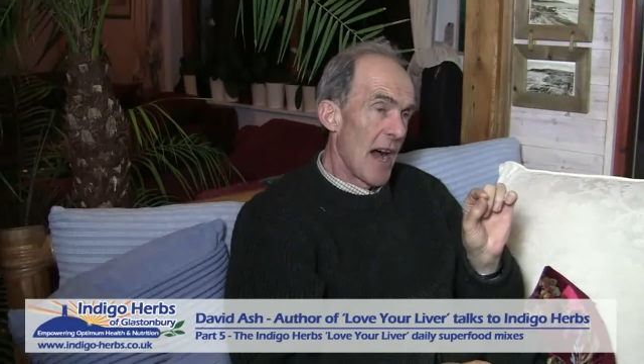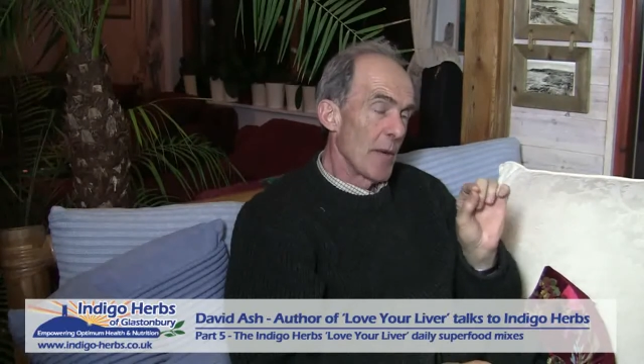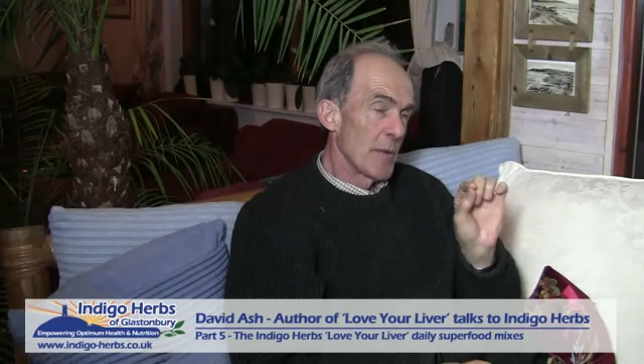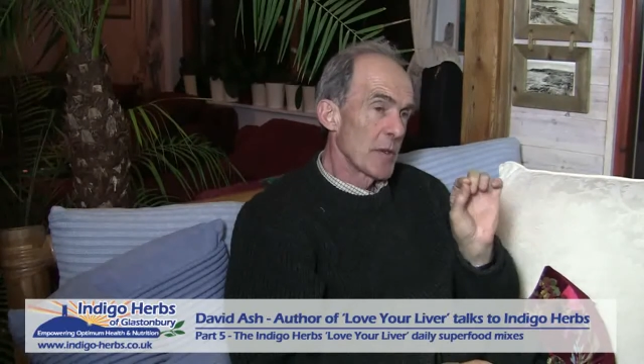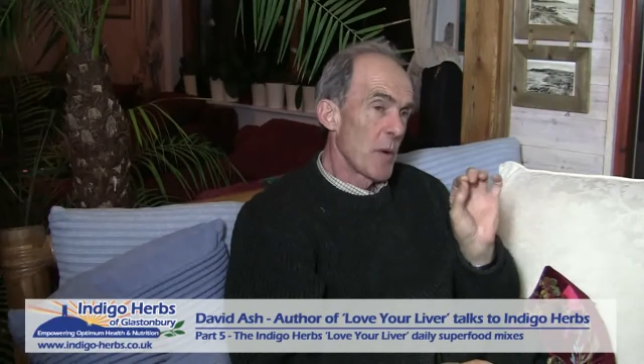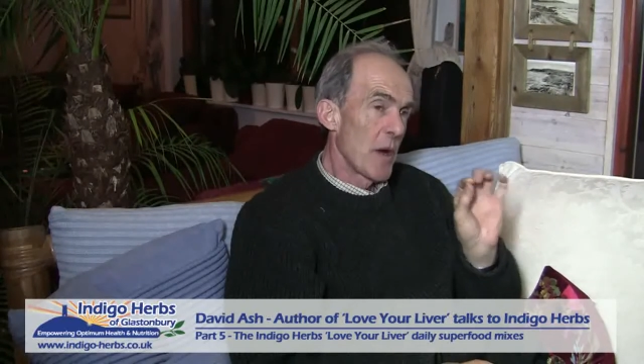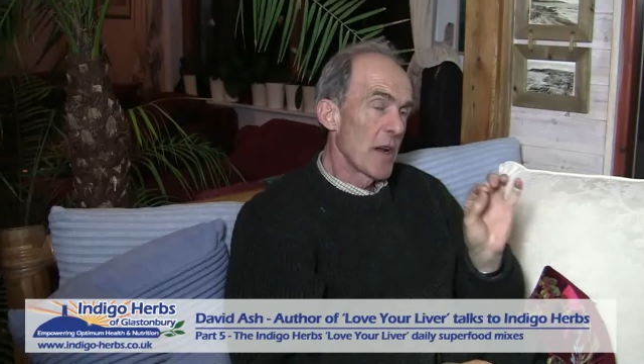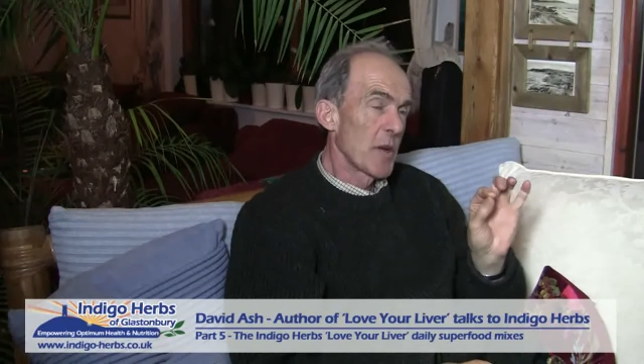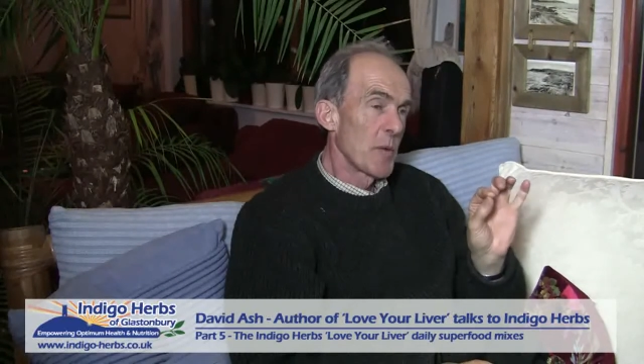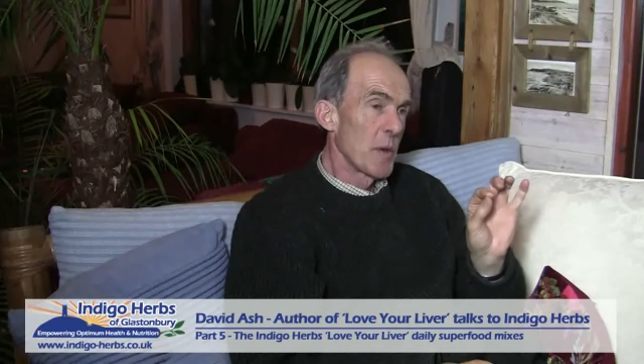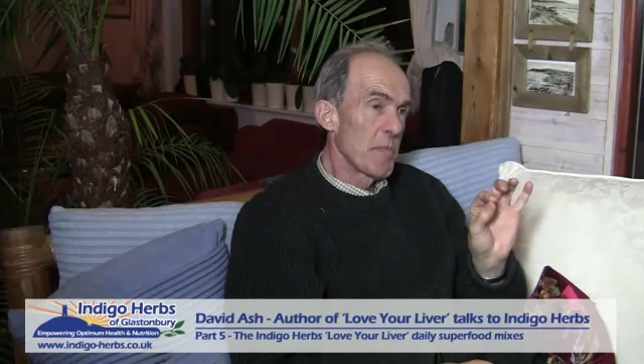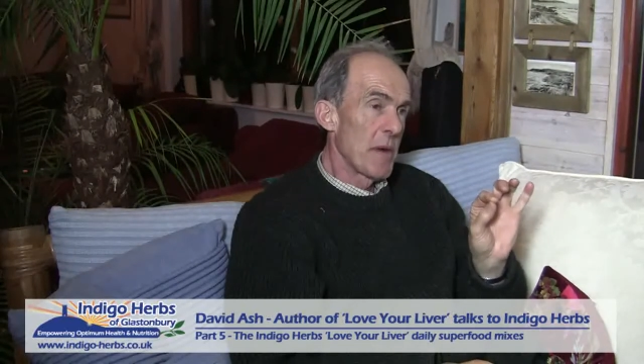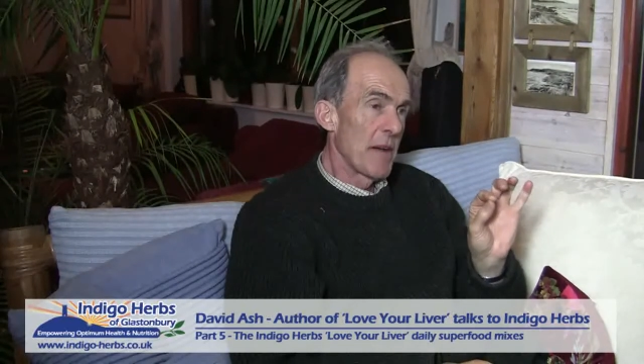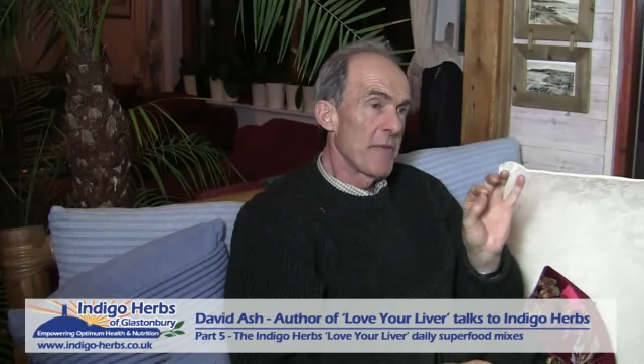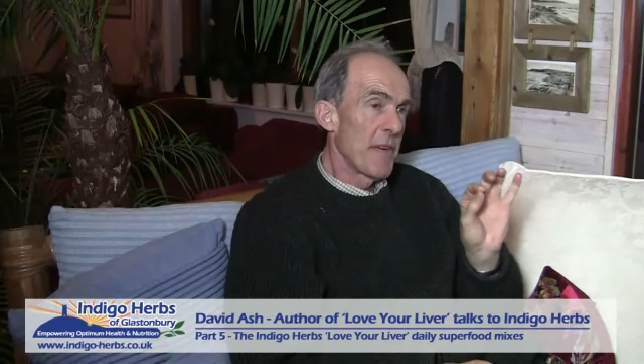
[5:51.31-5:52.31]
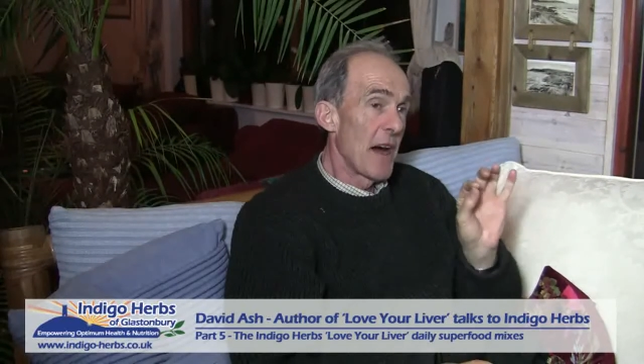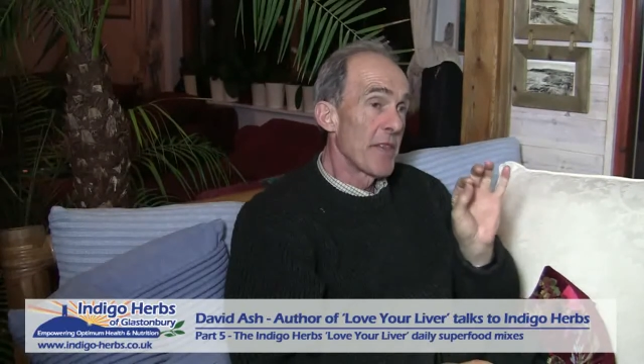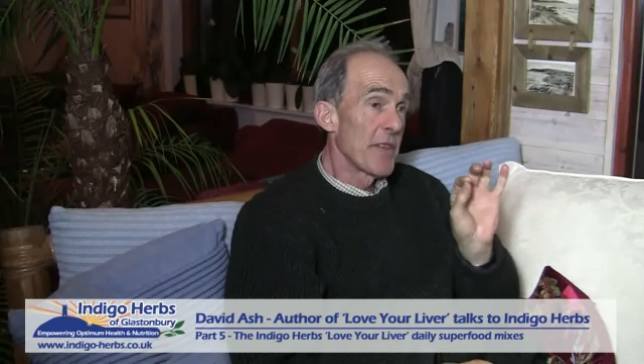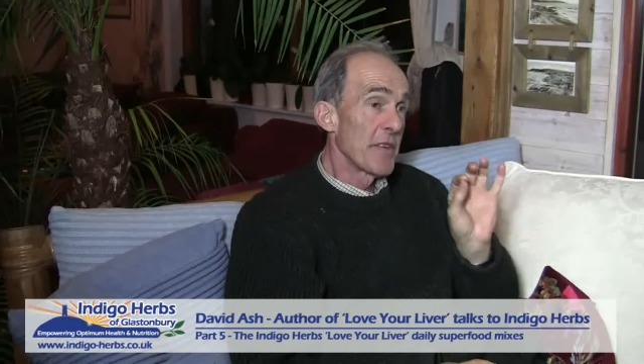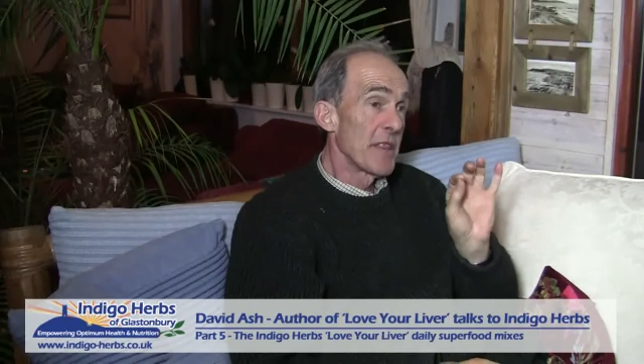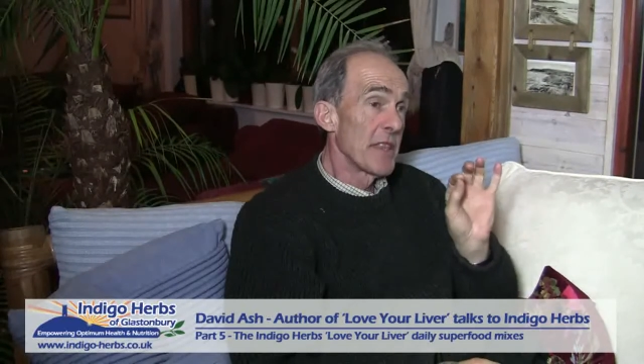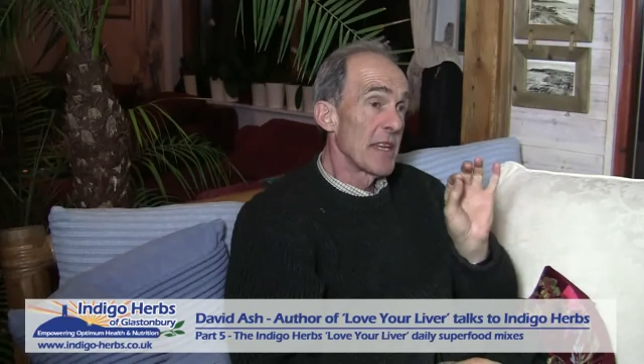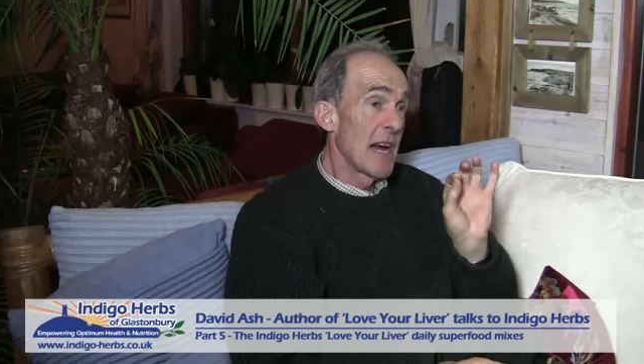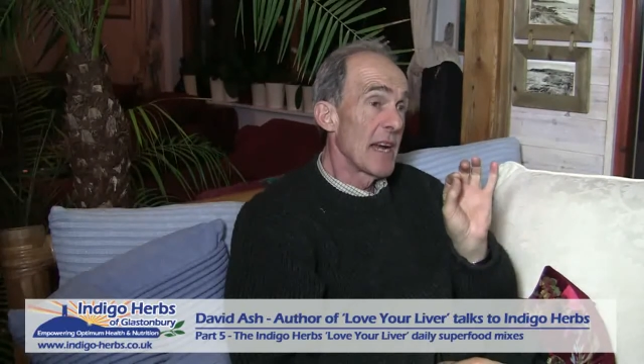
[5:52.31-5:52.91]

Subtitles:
I was working with my father in the